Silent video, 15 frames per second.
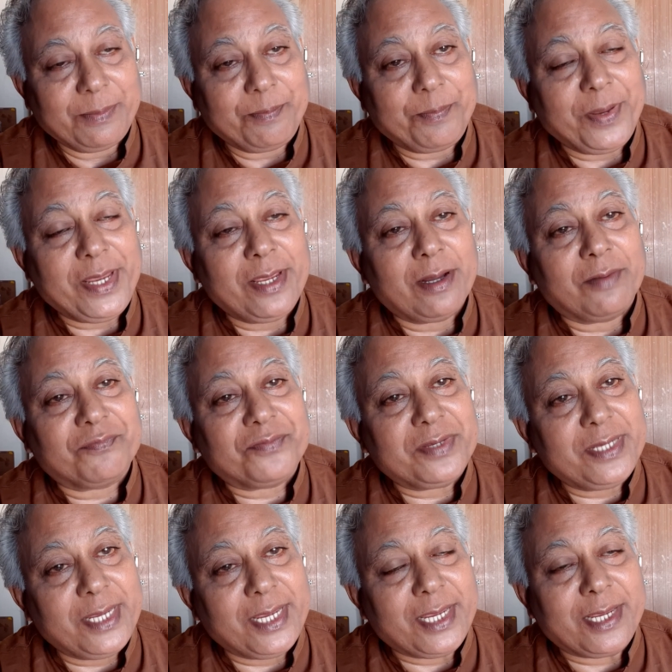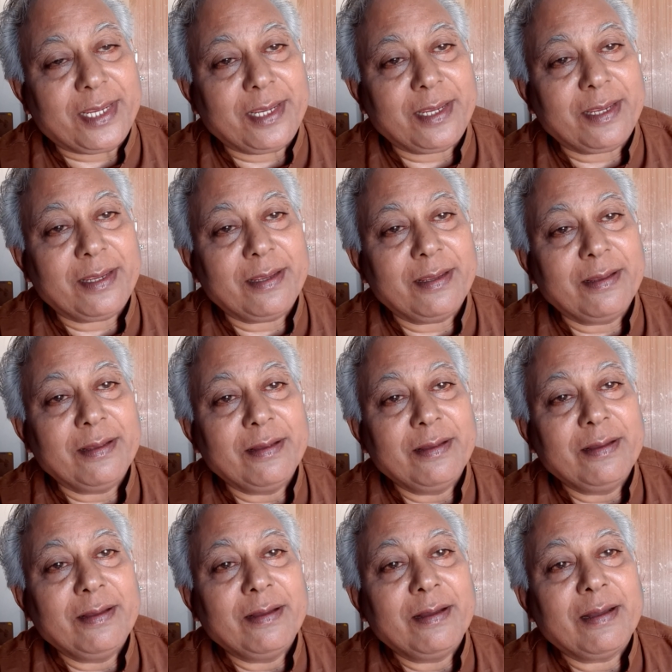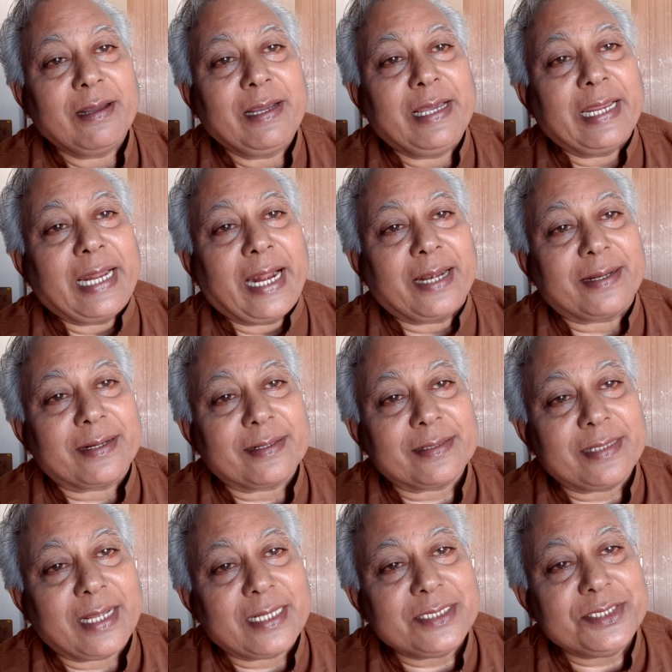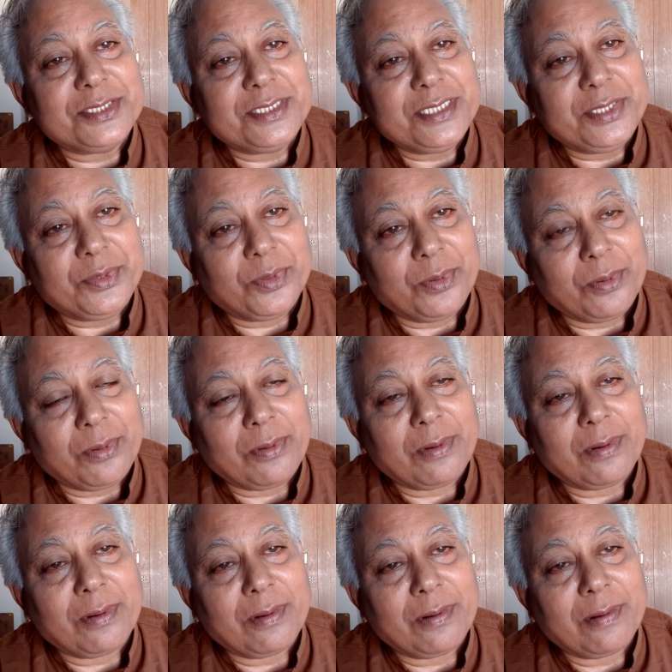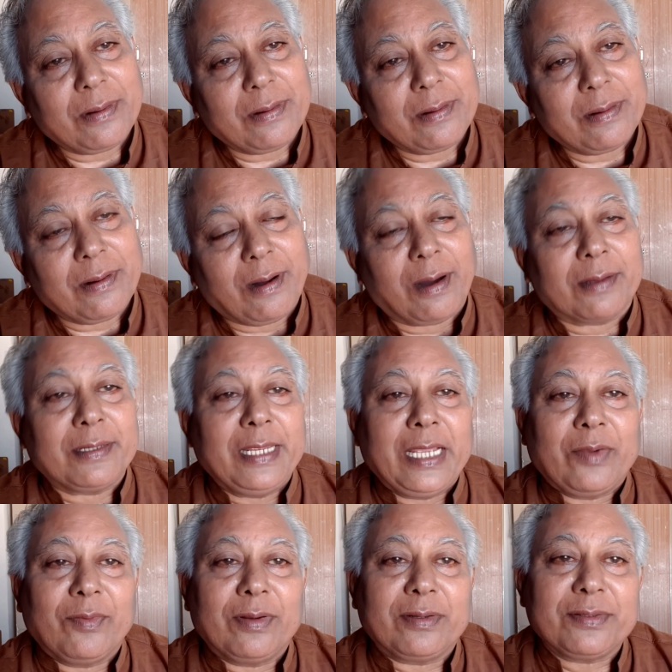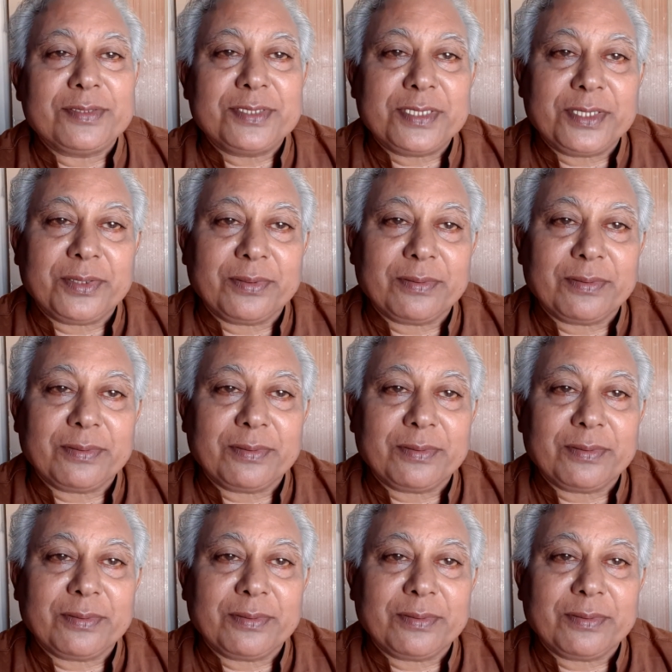P of E greater than 0 or equal to 0.